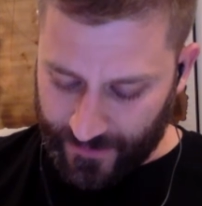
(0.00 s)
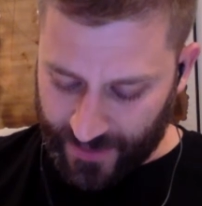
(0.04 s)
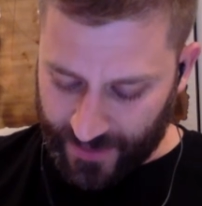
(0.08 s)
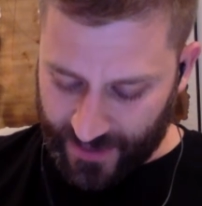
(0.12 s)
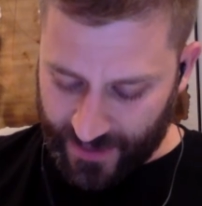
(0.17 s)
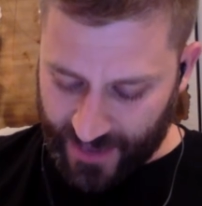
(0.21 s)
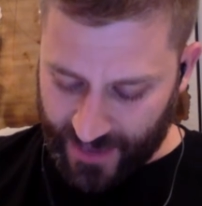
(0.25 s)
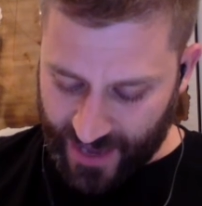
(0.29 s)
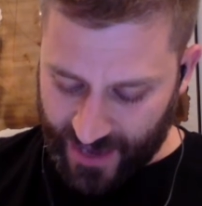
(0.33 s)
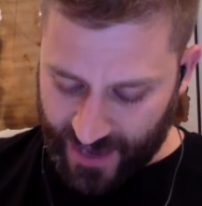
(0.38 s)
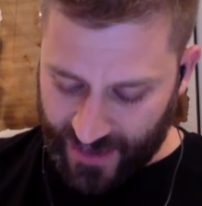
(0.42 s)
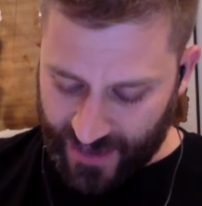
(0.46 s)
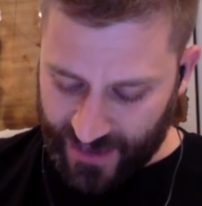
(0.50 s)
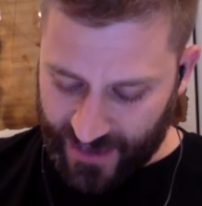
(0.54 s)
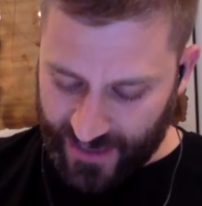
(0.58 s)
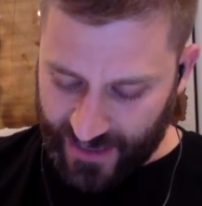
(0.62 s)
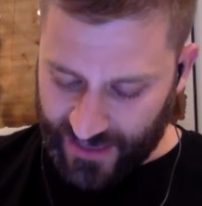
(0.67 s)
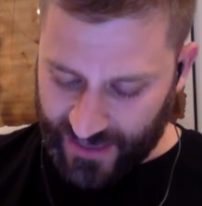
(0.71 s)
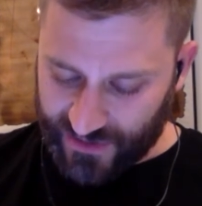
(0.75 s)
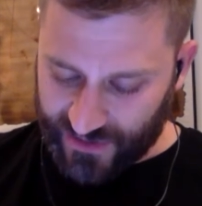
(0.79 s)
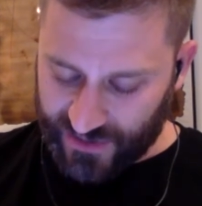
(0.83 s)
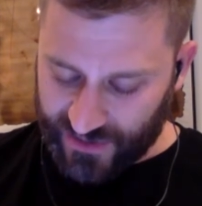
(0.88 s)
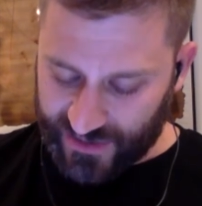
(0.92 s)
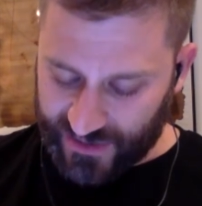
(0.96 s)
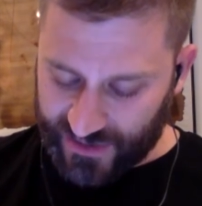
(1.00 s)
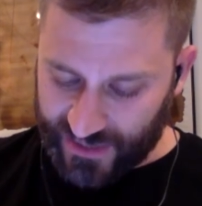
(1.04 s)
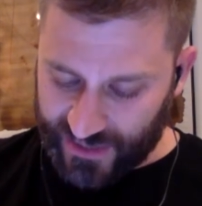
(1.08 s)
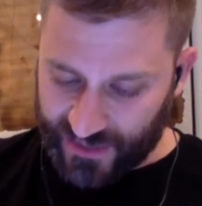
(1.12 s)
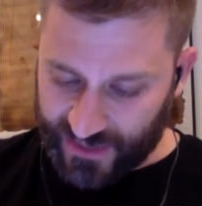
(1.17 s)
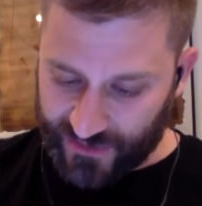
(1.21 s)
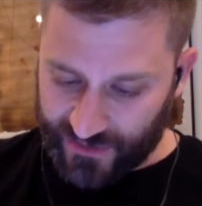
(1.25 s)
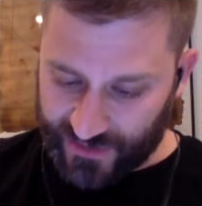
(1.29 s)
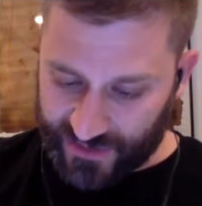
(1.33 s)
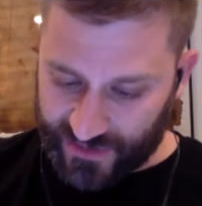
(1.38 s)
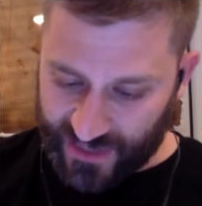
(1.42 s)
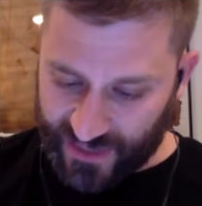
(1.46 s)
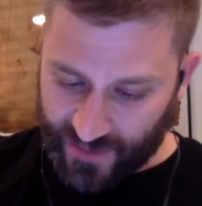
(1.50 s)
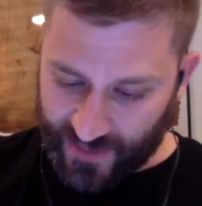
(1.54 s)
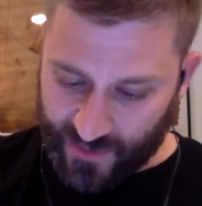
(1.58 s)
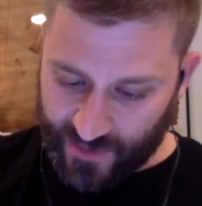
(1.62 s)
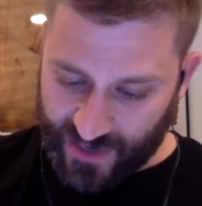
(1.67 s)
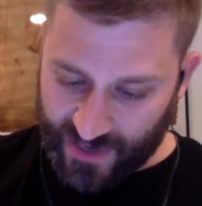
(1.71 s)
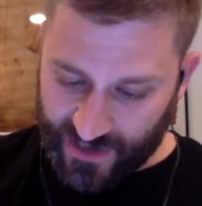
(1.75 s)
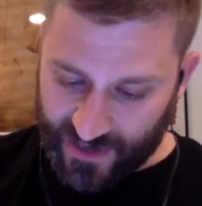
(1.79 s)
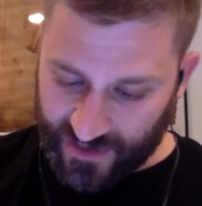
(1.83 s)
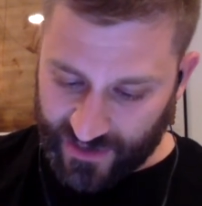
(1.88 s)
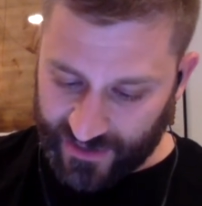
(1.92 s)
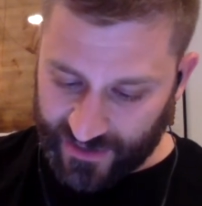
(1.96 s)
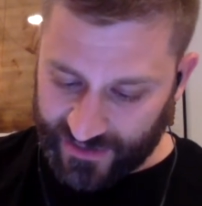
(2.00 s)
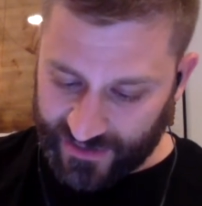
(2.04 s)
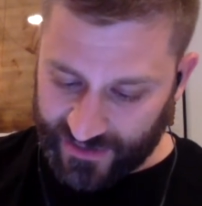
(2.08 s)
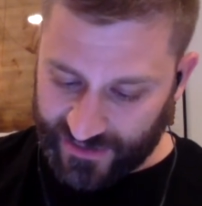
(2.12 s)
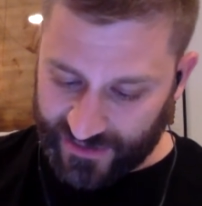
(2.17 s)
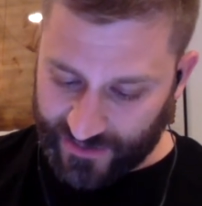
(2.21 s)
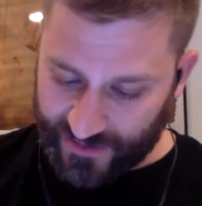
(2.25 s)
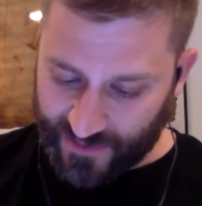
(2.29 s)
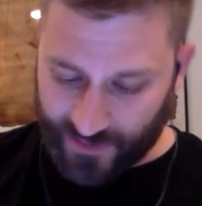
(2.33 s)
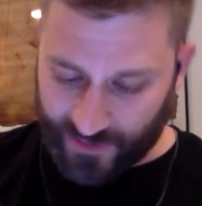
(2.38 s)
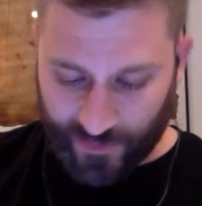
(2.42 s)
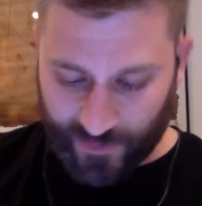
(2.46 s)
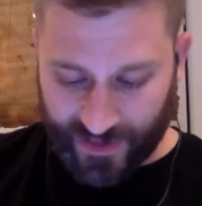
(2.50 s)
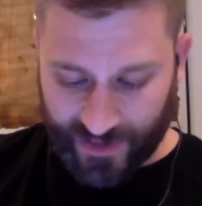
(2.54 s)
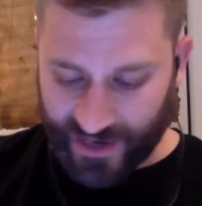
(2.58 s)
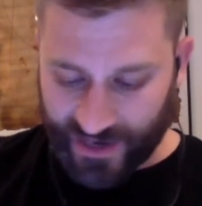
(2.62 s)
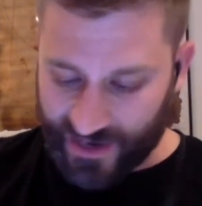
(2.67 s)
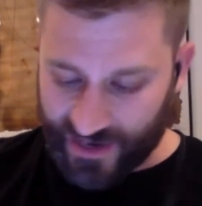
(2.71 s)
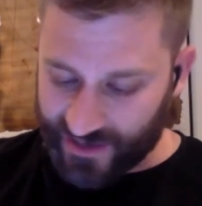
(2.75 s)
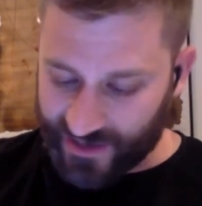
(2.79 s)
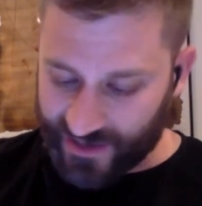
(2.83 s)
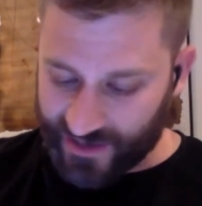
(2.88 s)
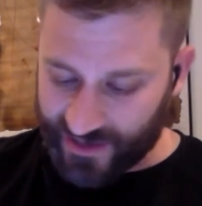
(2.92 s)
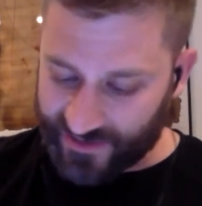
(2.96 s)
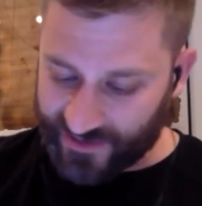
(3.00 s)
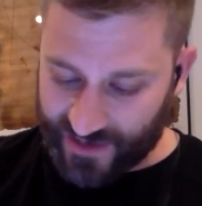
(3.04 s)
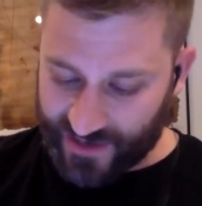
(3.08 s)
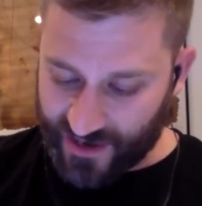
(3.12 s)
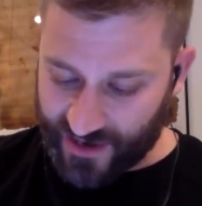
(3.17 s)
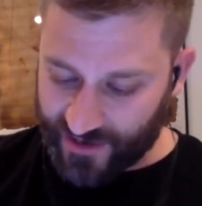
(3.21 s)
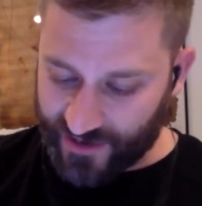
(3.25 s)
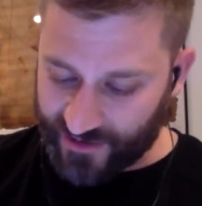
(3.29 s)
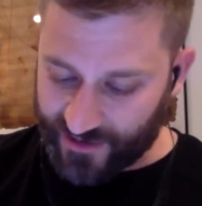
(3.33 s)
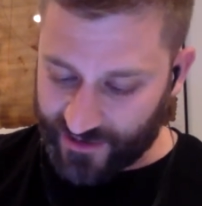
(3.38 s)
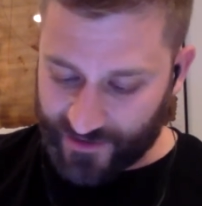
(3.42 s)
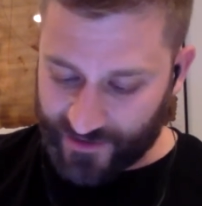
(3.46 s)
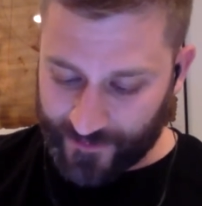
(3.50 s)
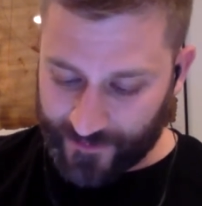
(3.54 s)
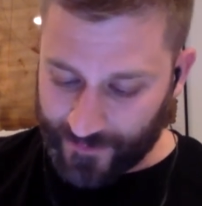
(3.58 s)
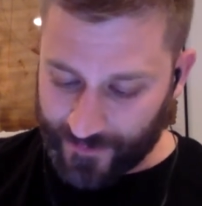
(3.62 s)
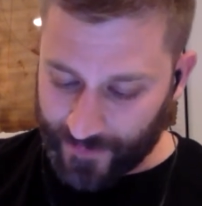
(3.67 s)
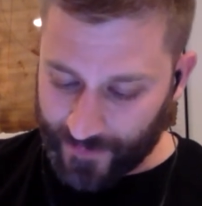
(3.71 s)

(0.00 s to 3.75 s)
again, and it's just interesting because I'm going to blank on this character.